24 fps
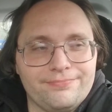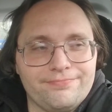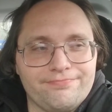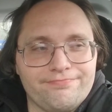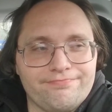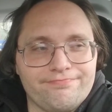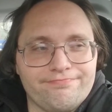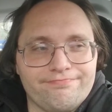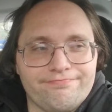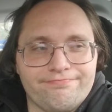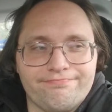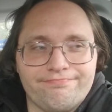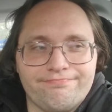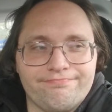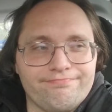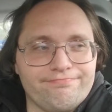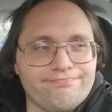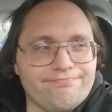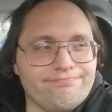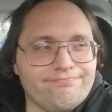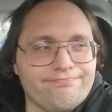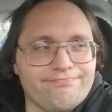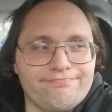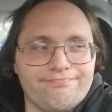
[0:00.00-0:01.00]

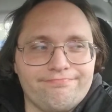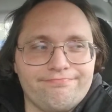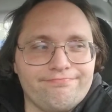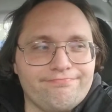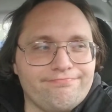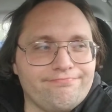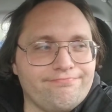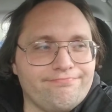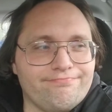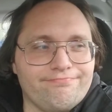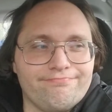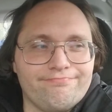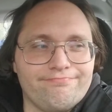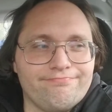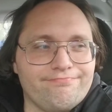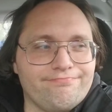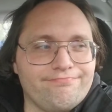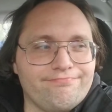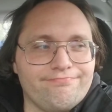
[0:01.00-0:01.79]
Nothing is said.